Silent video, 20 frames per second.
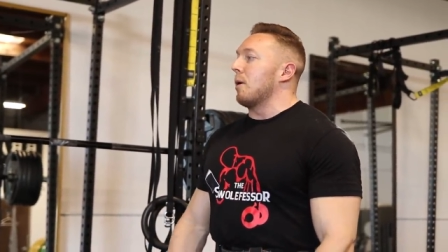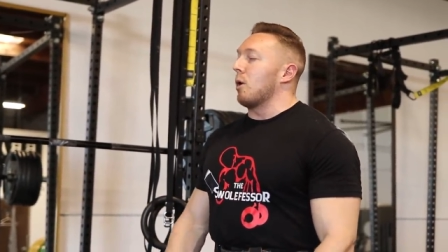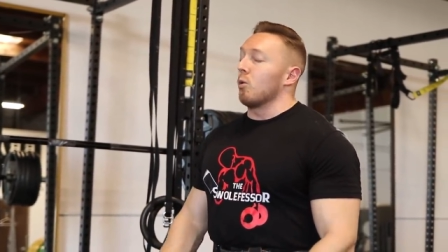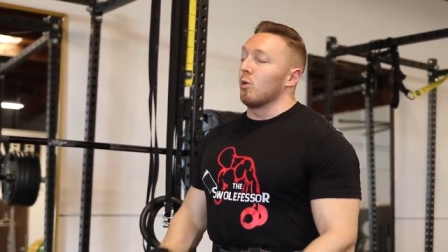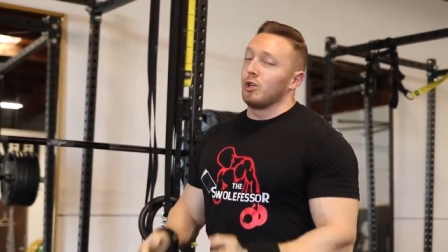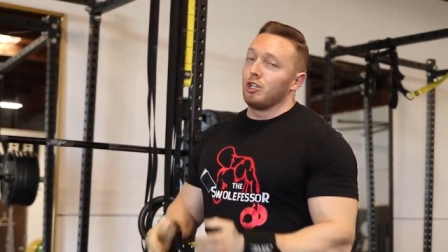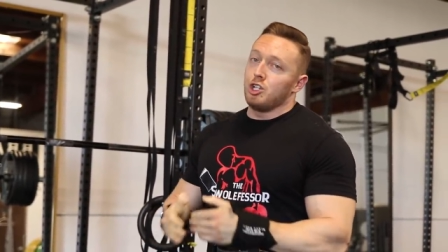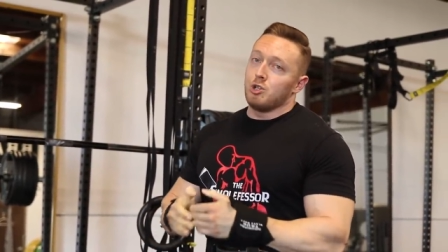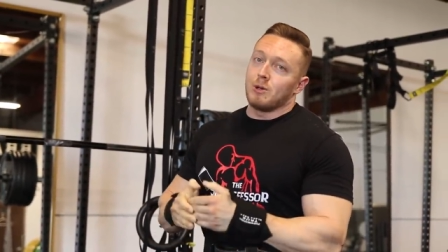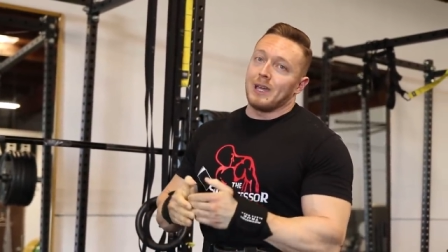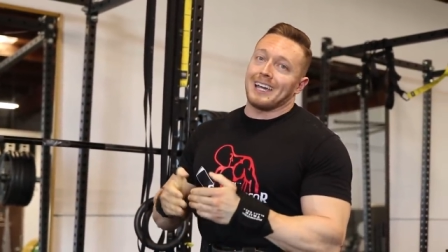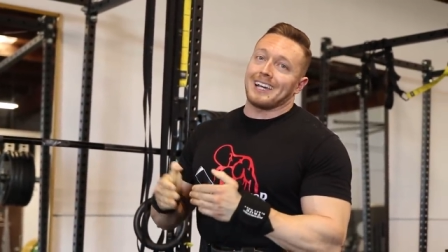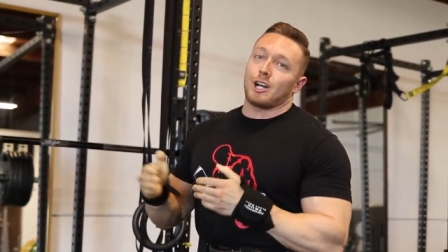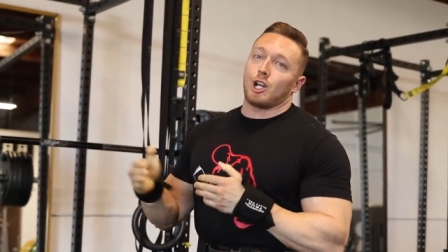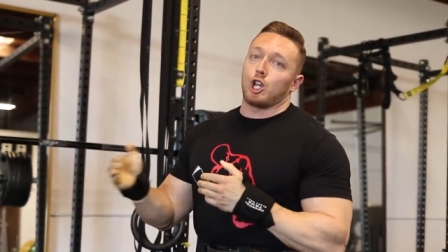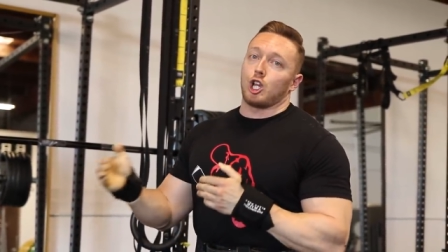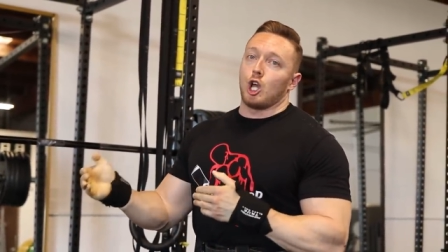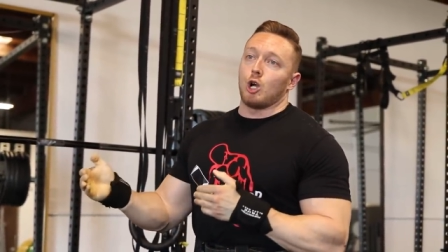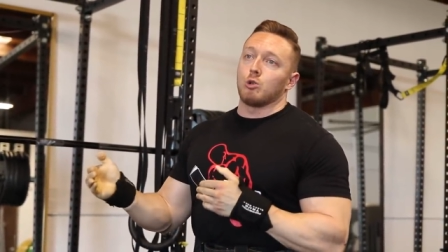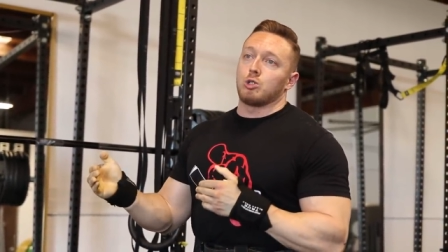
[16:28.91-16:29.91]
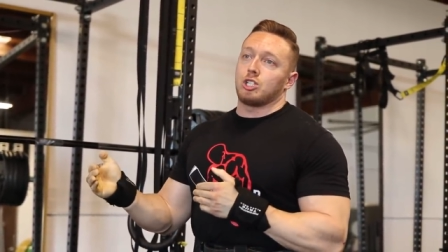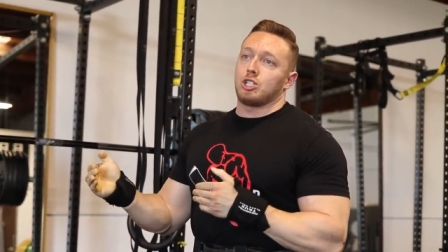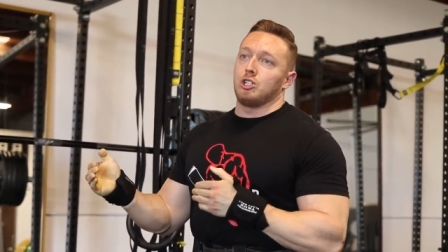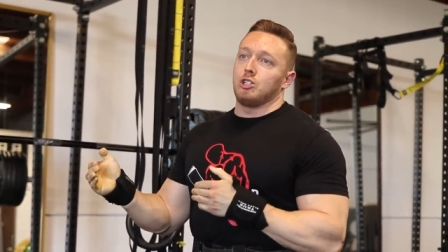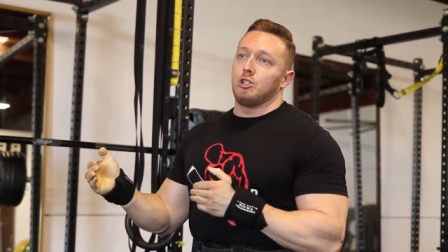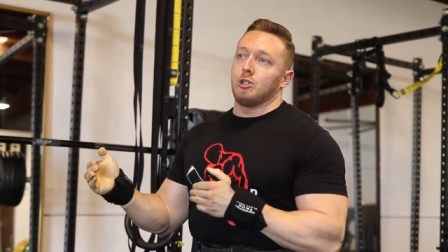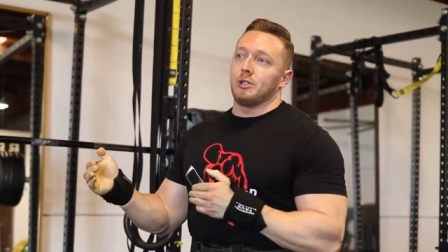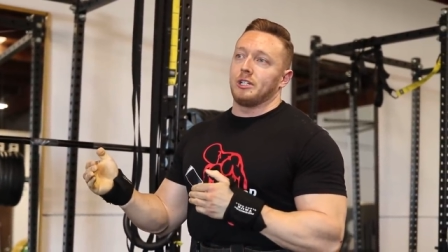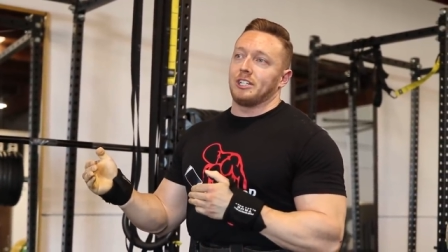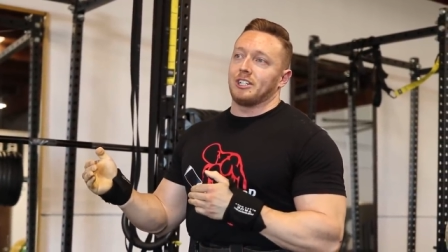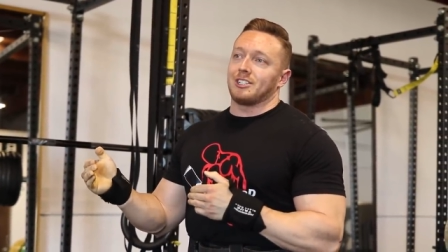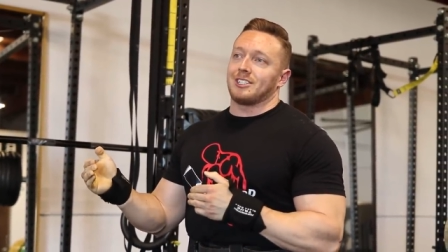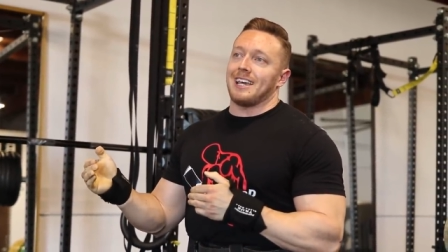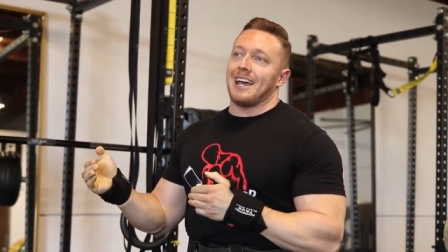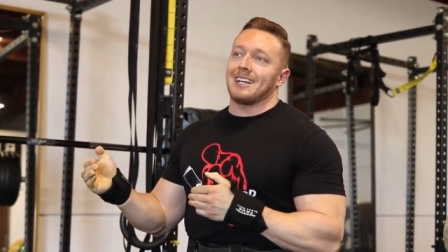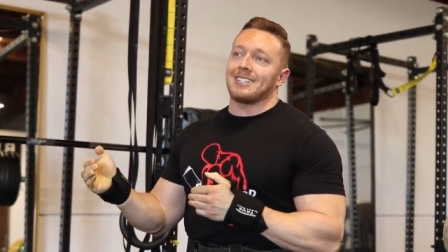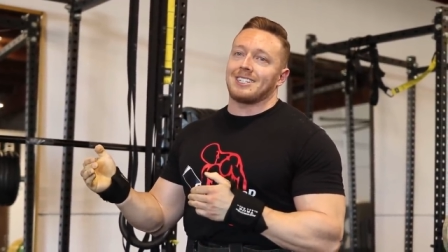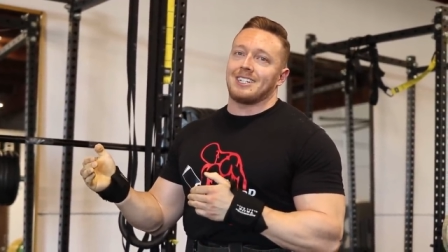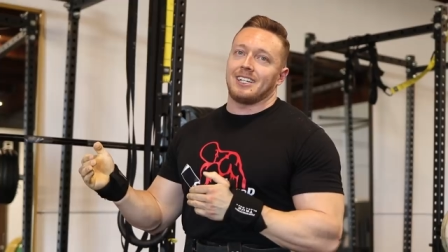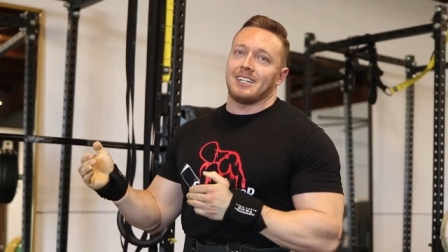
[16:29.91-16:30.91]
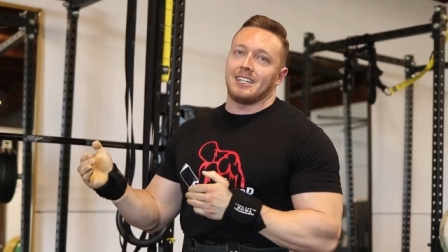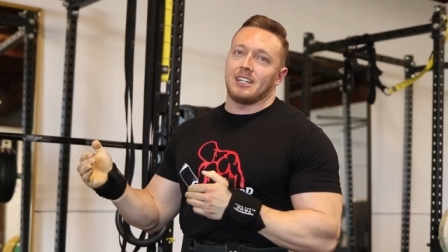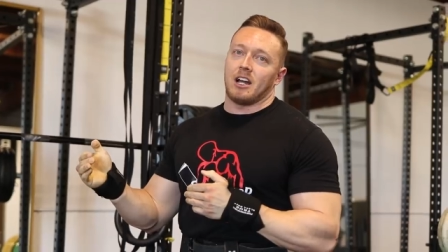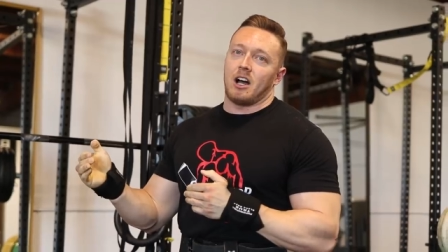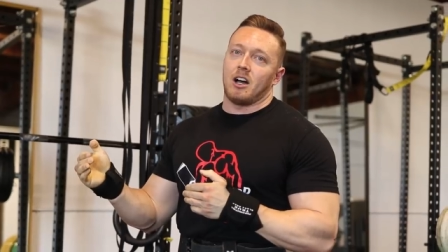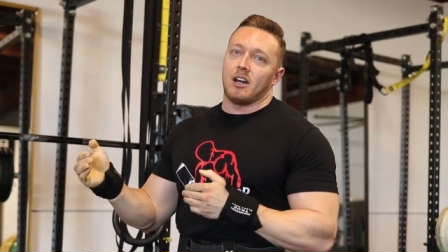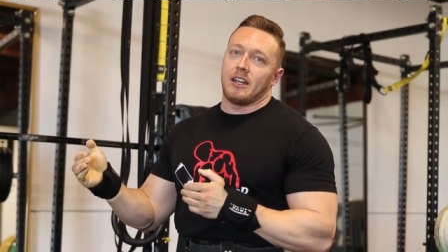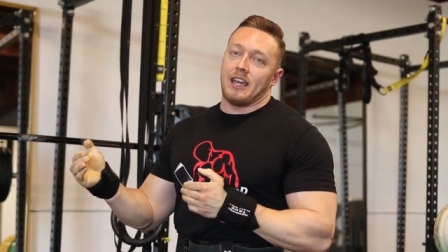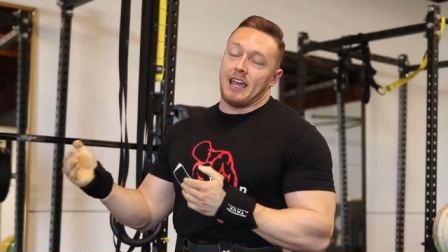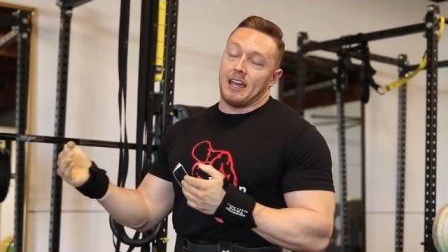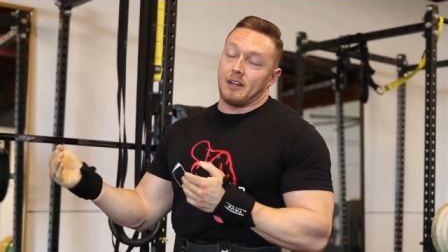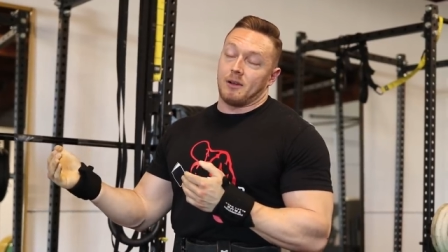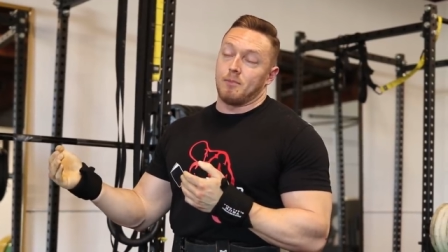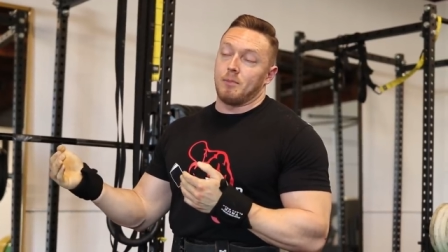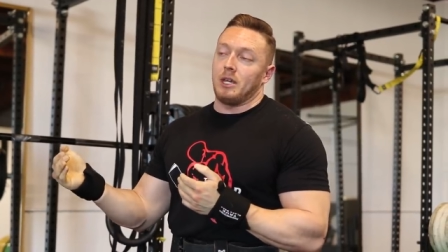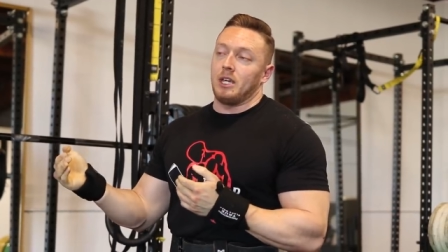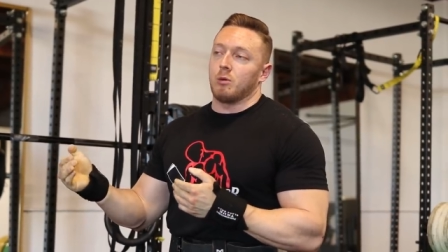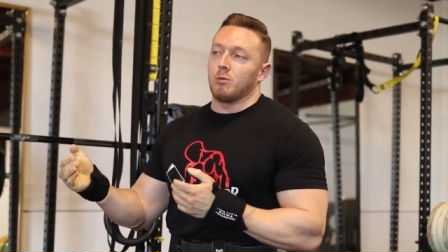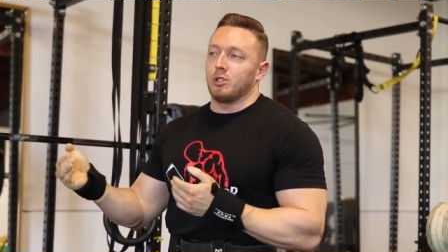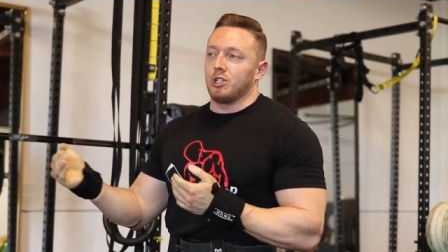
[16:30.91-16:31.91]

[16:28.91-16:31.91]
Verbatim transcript: But when you get close to doing your testing at a meet,